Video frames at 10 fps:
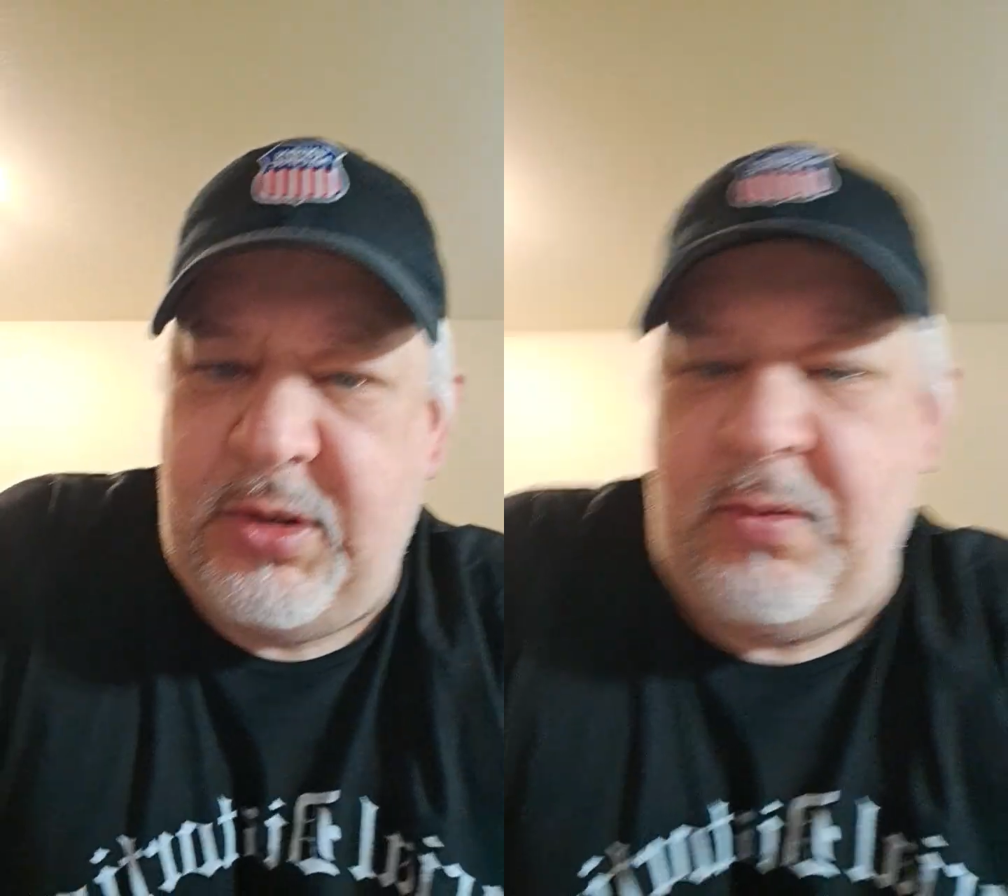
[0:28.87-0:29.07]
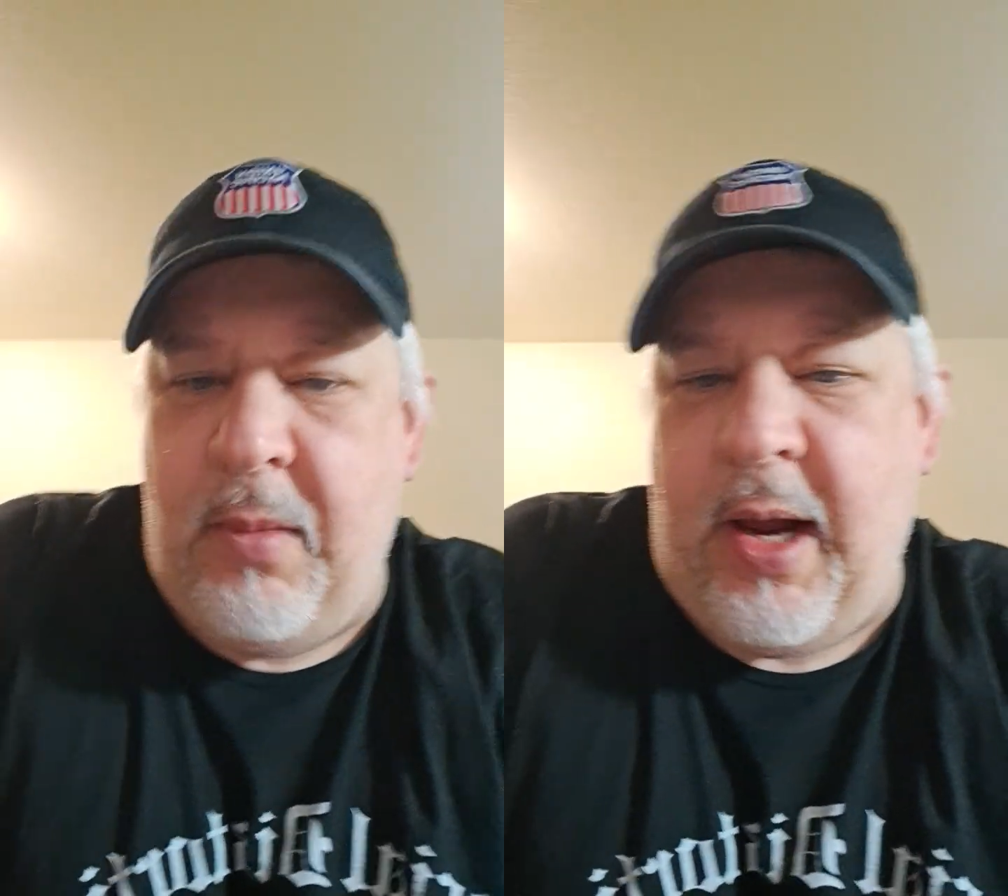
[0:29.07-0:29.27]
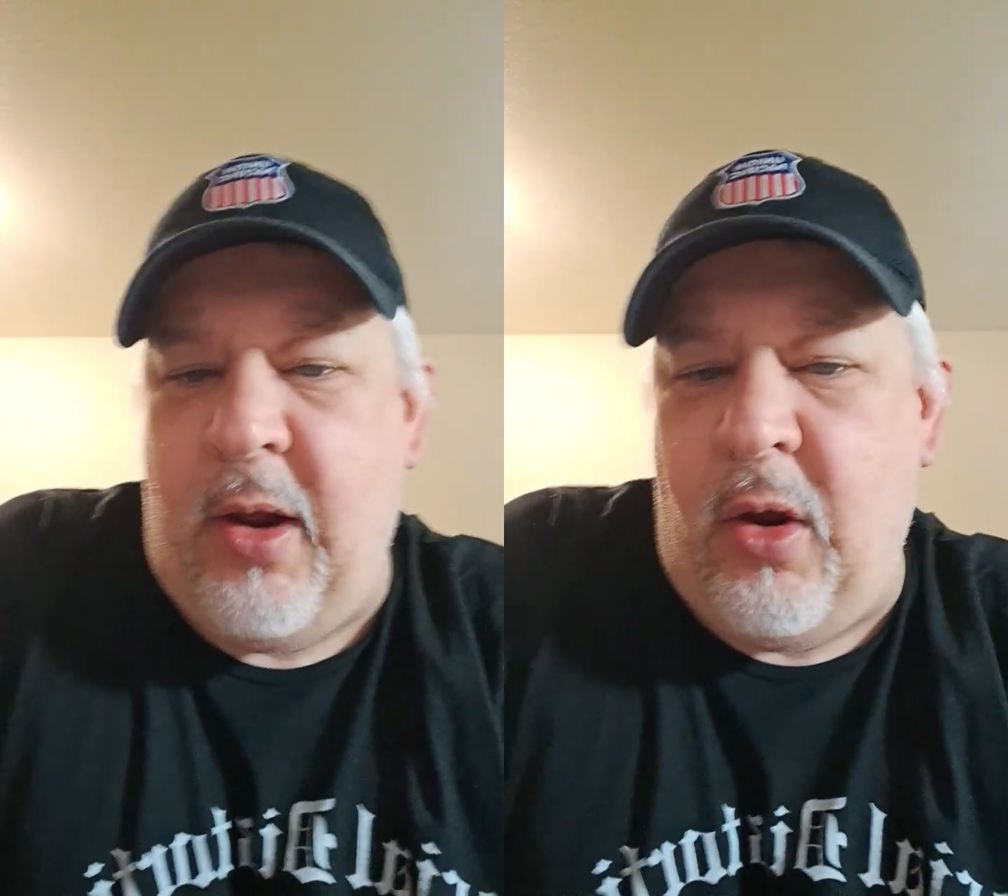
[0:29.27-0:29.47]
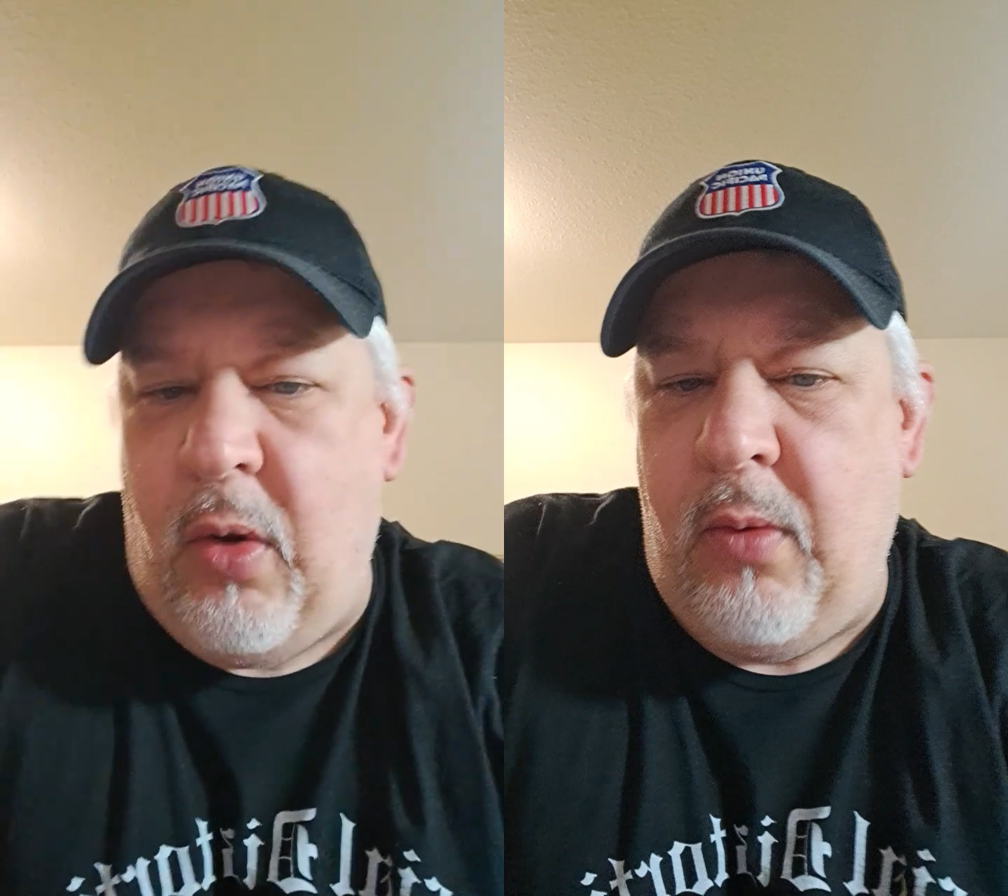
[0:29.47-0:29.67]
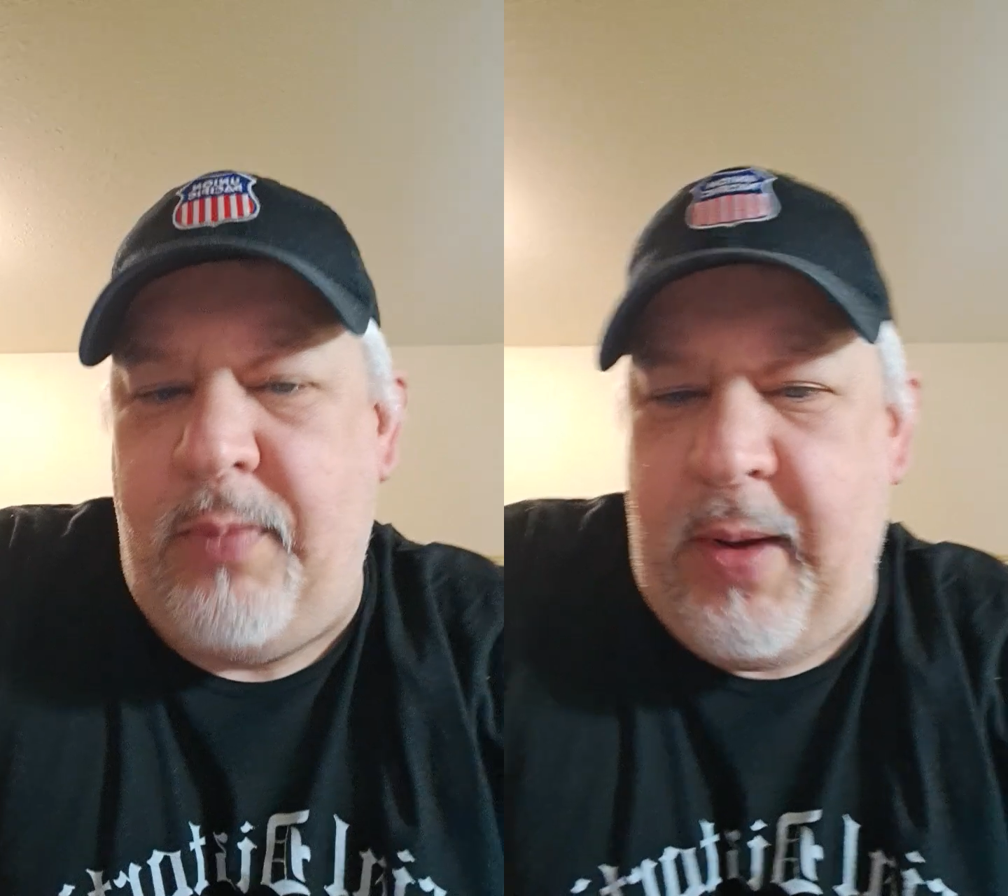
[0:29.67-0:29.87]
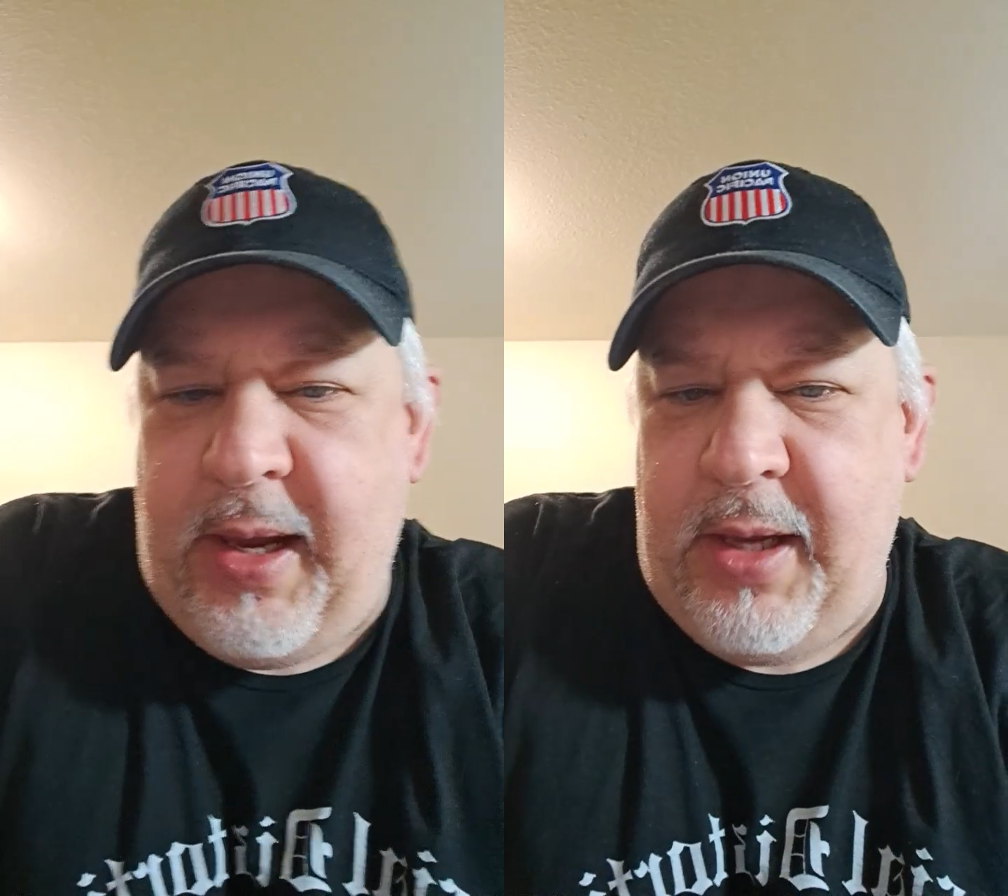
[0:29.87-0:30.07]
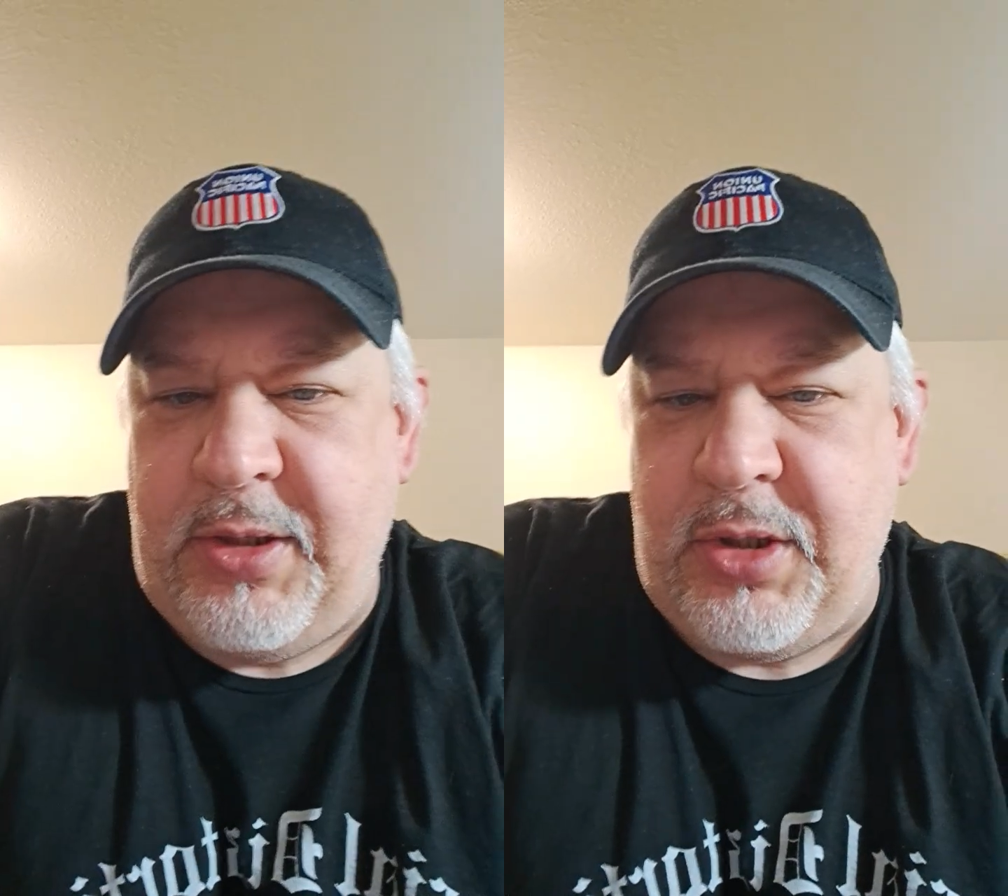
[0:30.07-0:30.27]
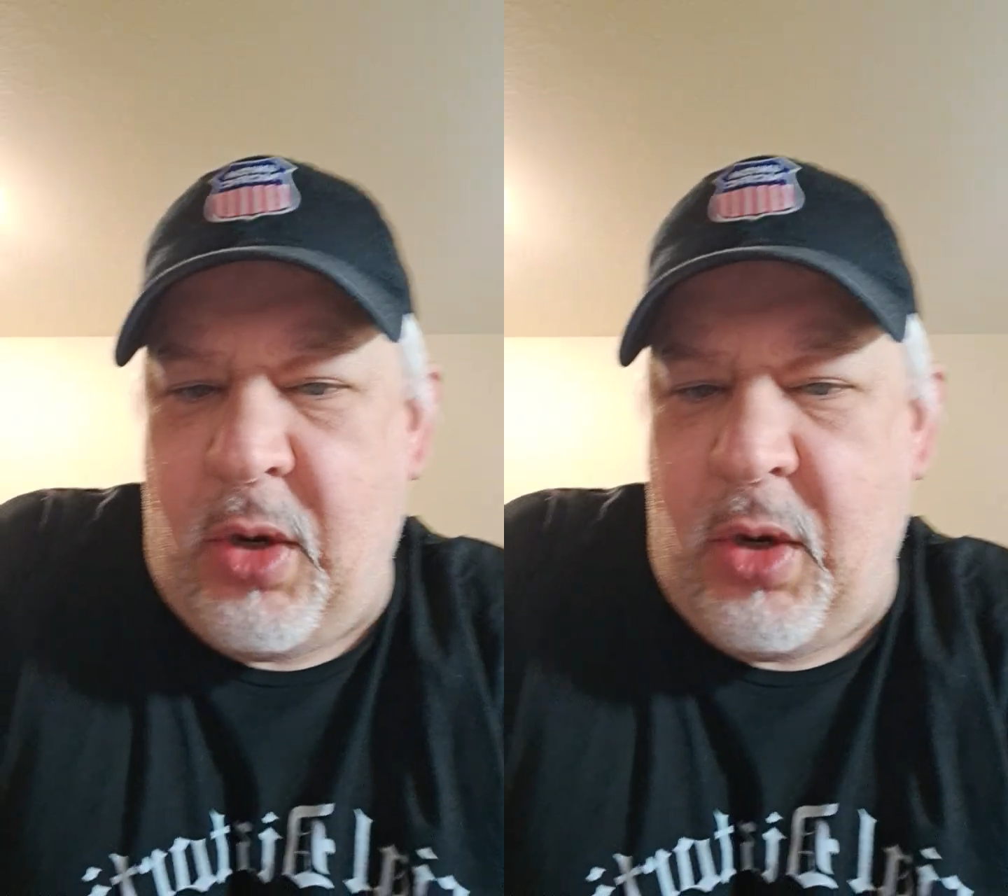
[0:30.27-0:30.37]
to my homepage